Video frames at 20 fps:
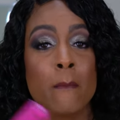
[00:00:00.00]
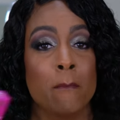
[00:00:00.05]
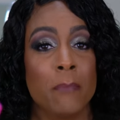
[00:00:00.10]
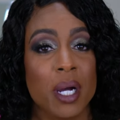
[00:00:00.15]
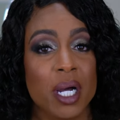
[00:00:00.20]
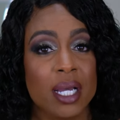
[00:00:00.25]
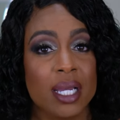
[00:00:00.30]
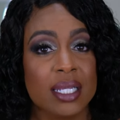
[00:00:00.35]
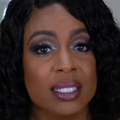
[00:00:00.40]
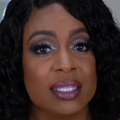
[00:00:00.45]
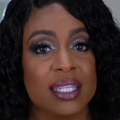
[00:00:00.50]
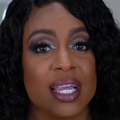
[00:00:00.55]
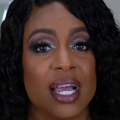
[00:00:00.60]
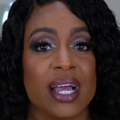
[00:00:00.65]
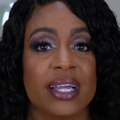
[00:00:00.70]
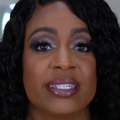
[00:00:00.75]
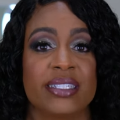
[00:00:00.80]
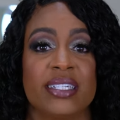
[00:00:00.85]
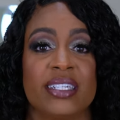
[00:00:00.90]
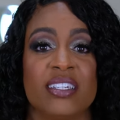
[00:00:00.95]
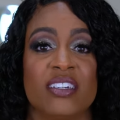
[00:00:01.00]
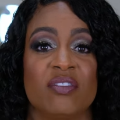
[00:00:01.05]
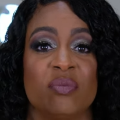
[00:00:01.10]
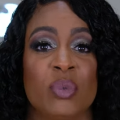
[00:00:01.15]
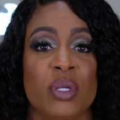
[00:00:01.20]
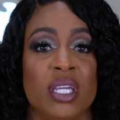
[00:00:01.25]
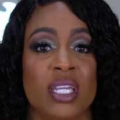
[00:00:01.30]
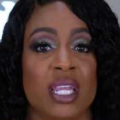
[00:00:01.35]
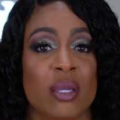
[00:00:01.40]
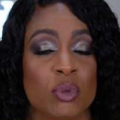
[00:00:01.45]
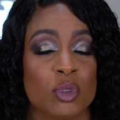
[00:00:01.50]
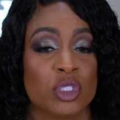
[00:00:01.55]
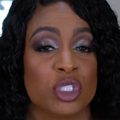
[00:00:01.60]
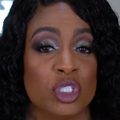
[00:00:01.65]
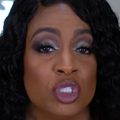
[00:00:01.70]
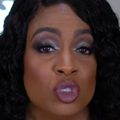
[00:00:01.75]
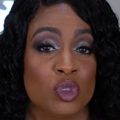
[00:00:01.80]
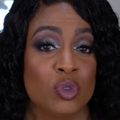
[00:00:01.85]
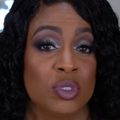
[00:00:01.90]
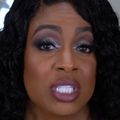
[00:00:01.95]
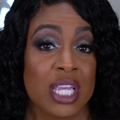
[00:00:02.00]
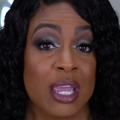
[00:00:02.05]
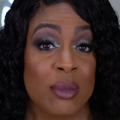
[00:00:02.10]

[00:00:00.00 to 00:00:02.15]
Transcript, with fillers: But the idea of being able to use